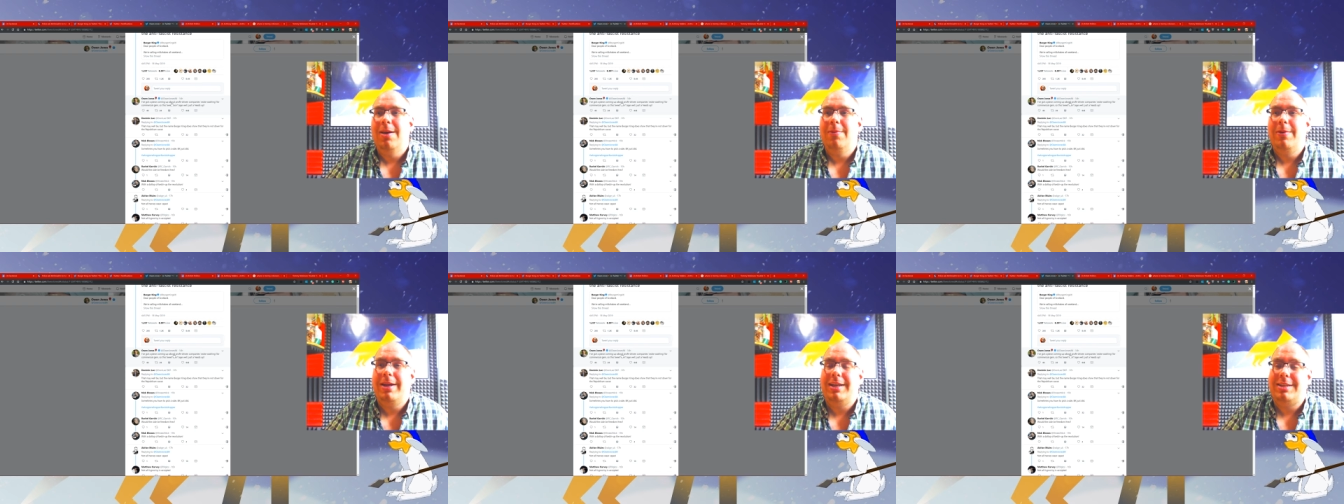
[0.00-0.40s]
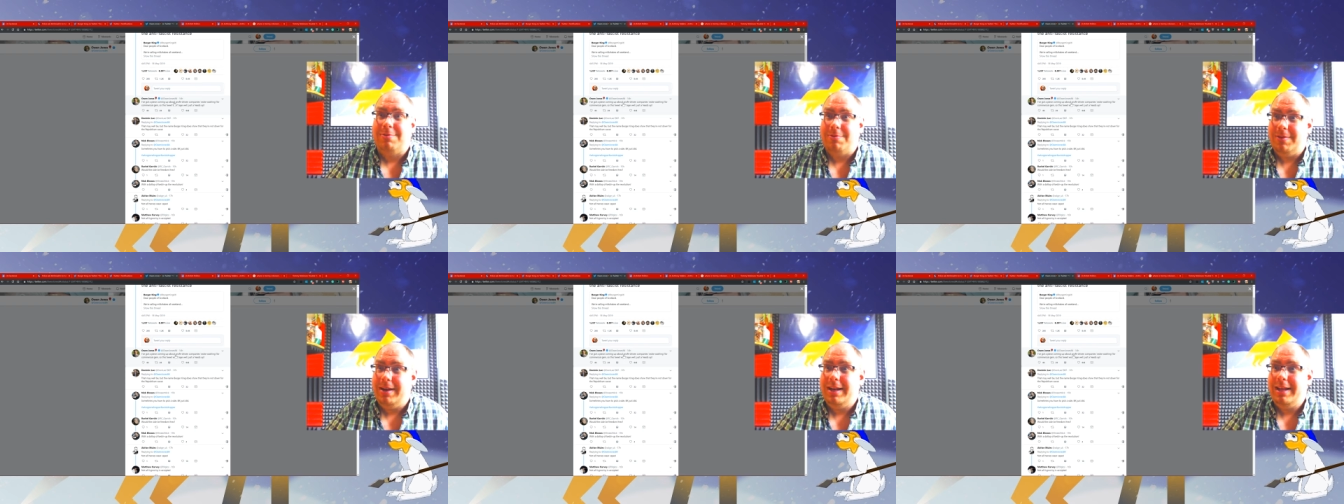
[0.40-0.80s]
which
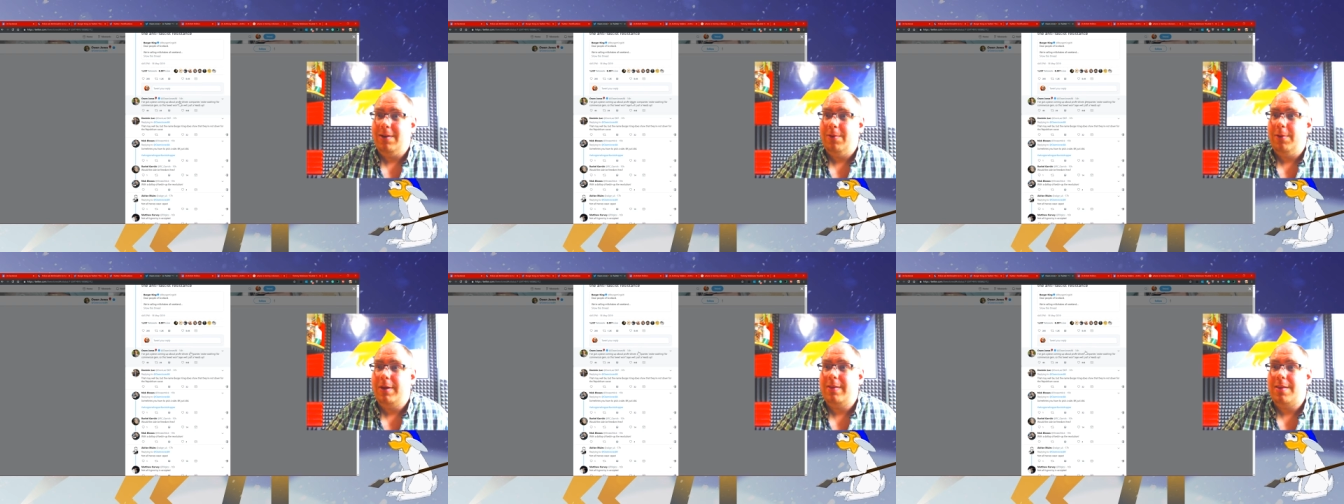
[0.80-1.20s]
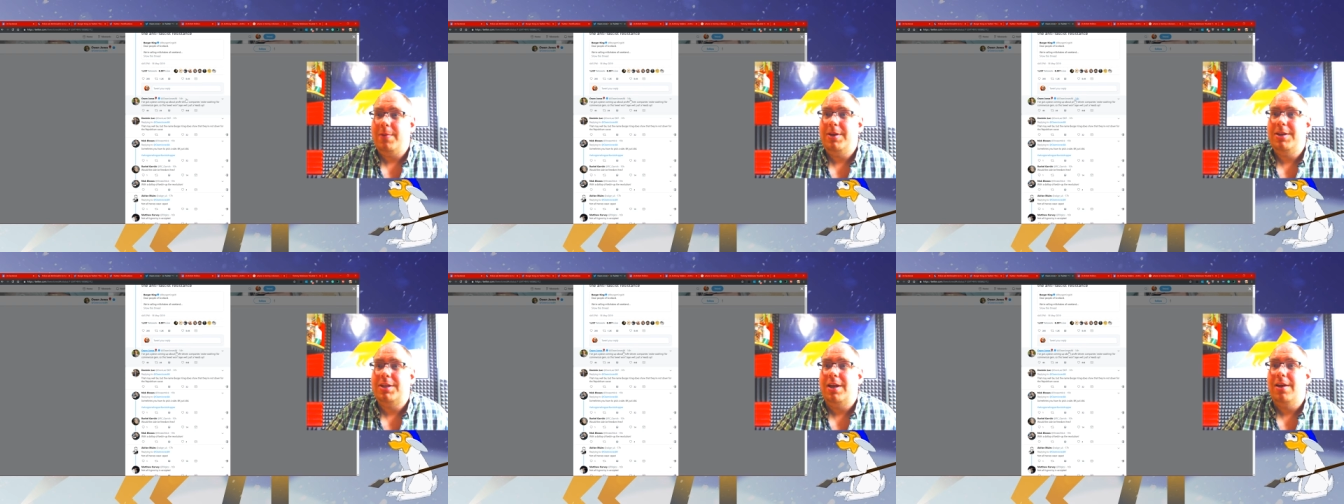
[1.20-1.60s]
really annoys
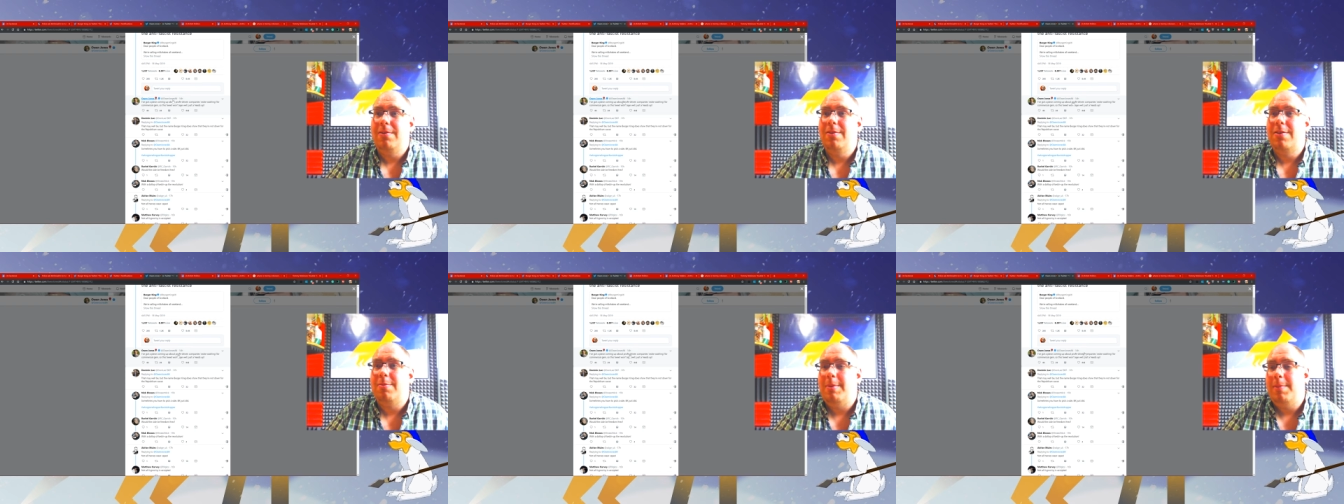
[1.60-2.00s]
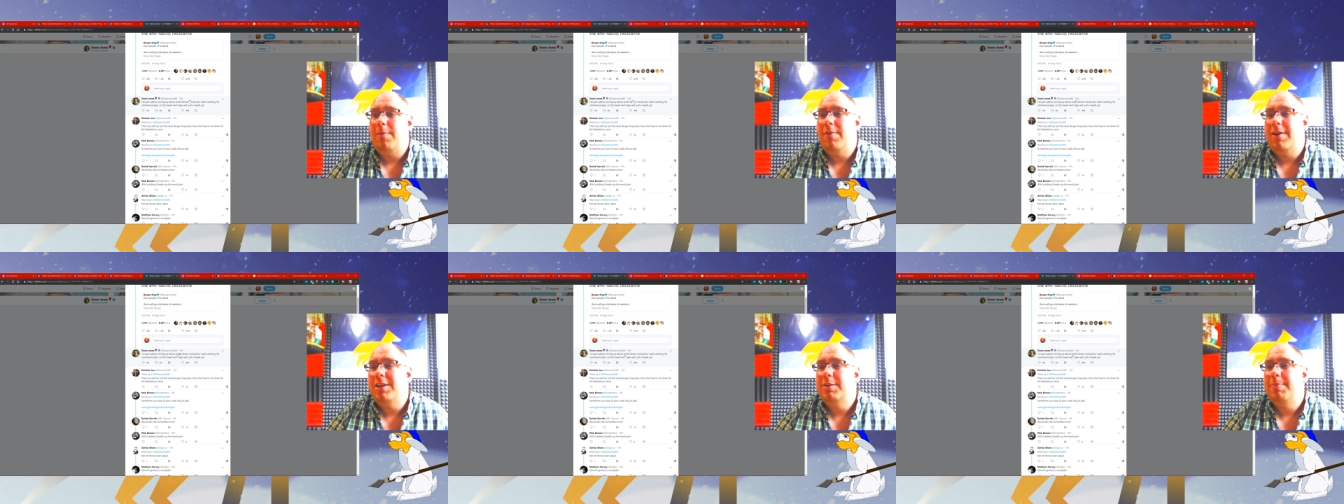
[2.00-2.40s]
Owen Jones. Maybe
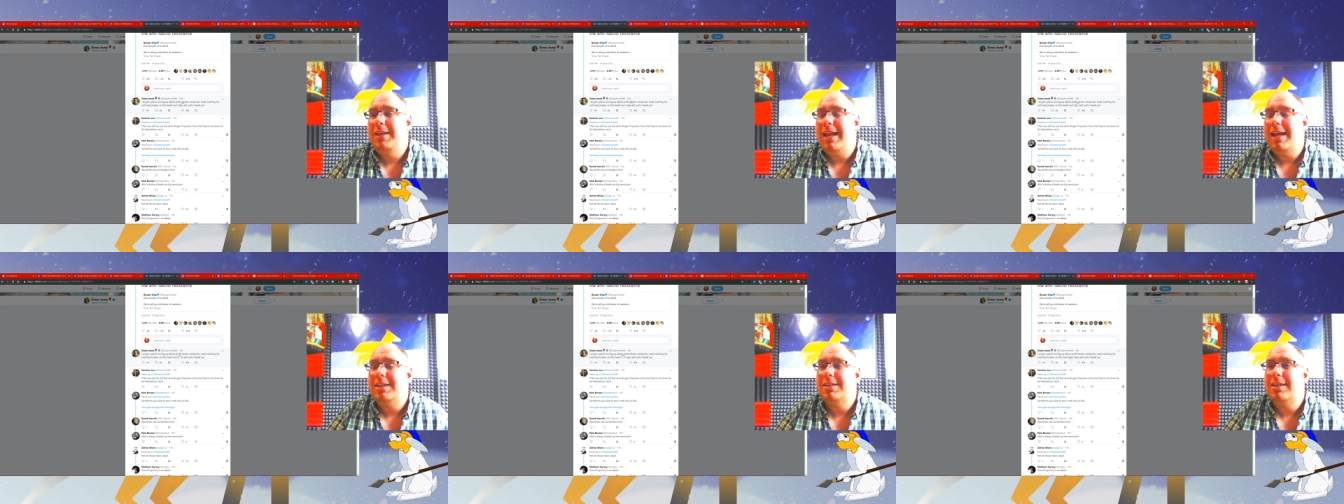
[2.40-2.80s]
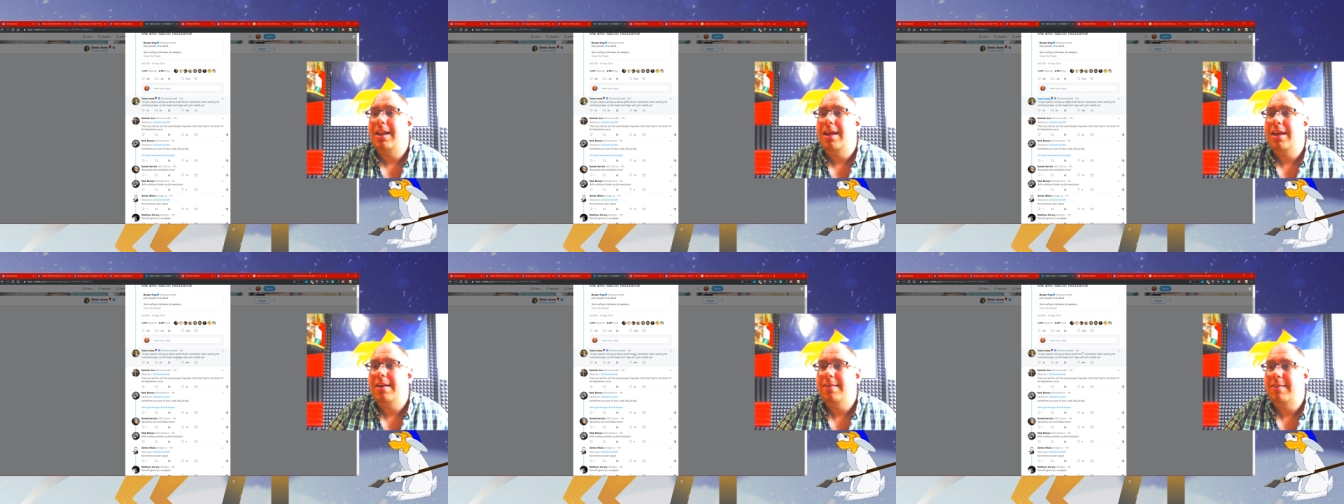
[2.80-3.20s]
they should be
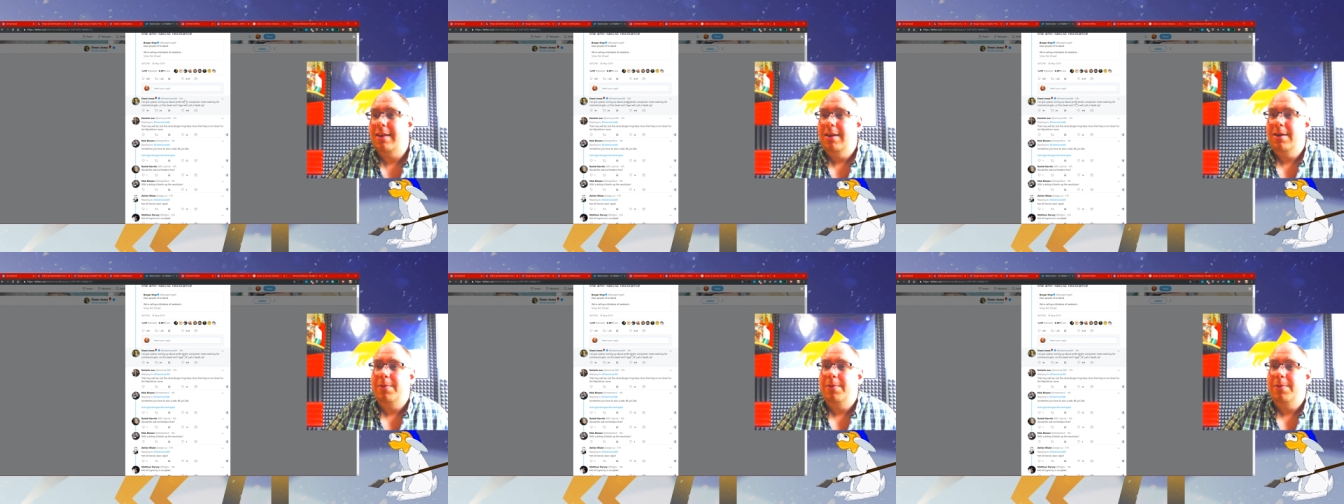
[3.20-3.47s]
nationalised.